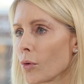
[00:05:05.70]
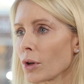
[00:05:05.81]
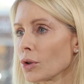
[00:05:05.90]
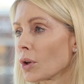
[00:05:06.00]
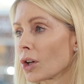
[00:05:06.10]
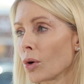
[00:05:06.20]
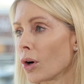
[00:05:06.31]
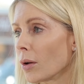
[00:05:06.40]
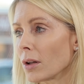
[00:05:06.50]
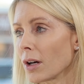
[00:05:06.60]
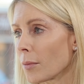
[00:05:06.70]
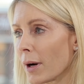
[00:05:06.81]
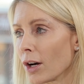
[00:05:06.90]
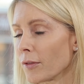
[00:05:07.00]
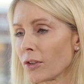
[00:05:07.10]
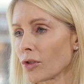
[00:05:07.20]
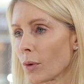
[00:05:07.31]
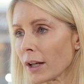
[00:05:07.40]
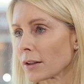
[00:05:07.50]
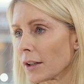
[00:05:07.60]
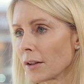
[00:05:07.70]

or you could call my office directly.